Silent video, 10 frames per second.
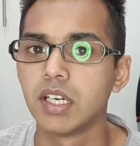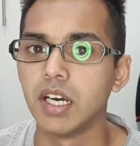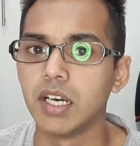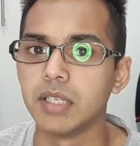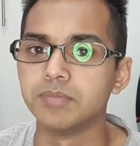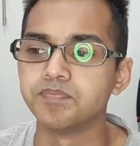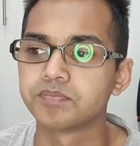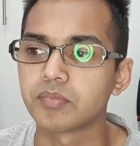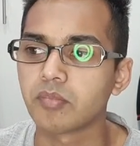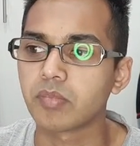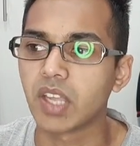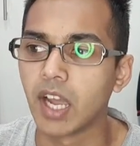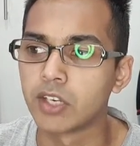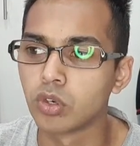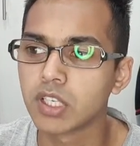um, I
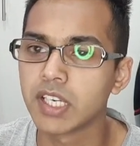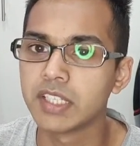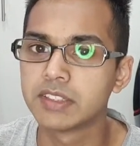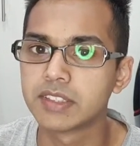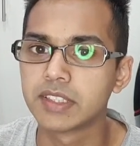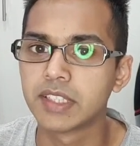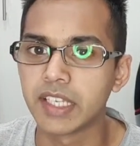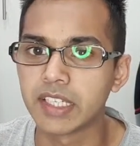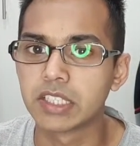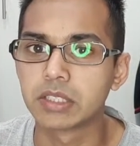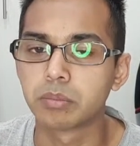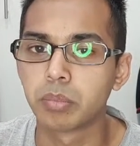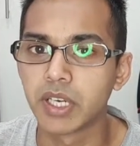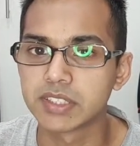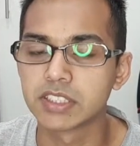don't really think
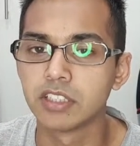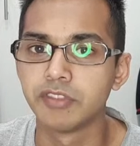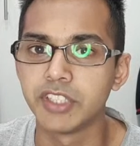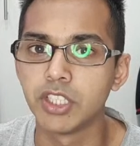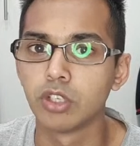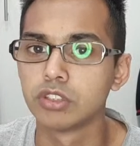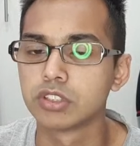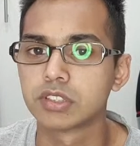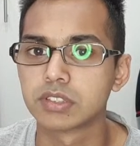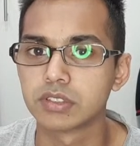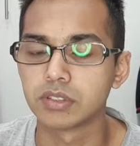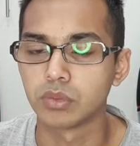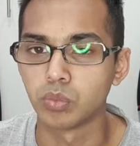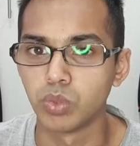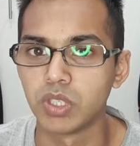personal videos
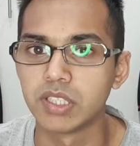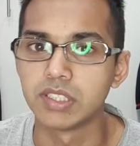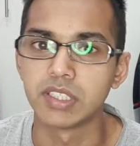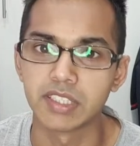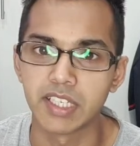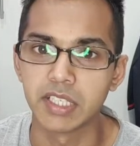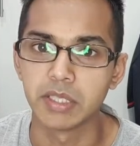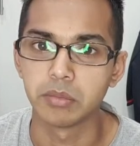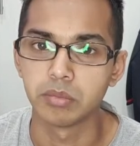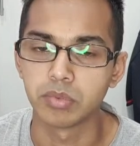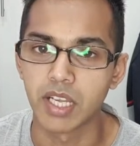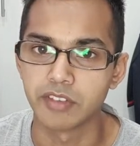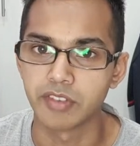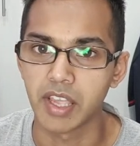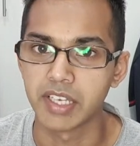would really have
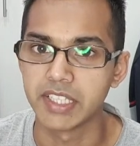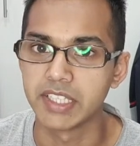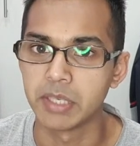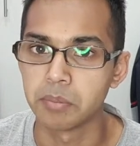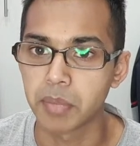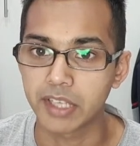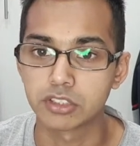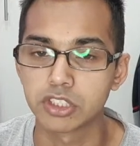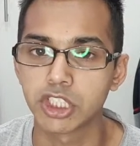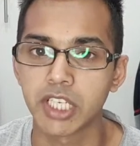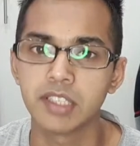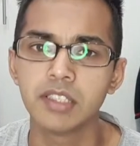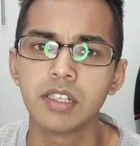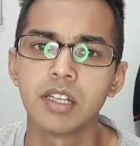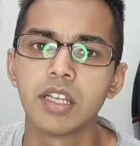any impact to the channel,
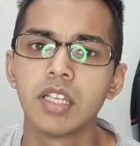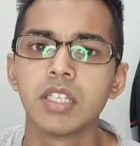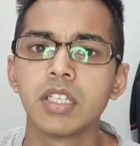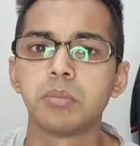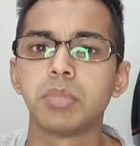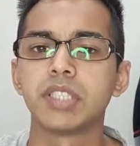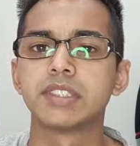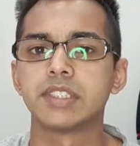but